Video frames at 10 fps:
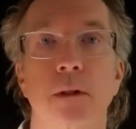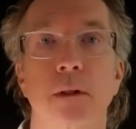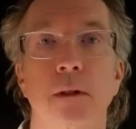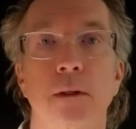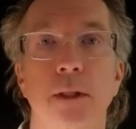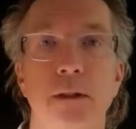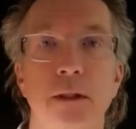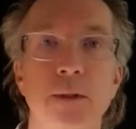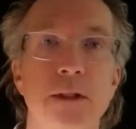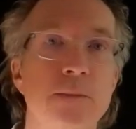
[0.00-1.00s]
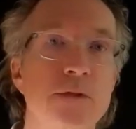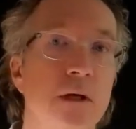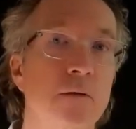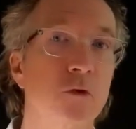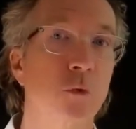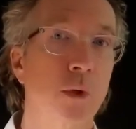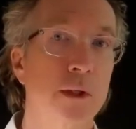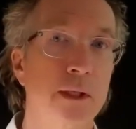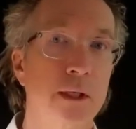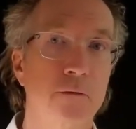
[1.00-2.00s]
They limit themselves to one
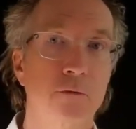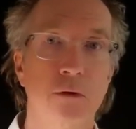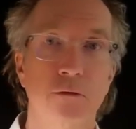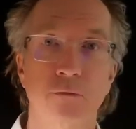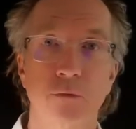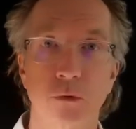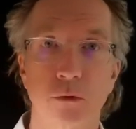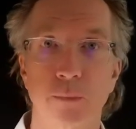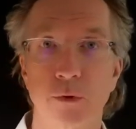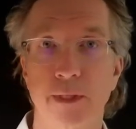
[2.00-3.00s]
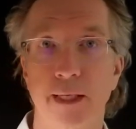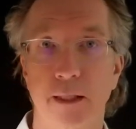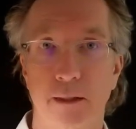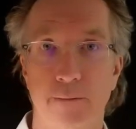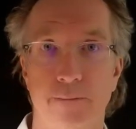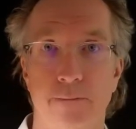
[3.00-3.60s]
handful of food per day.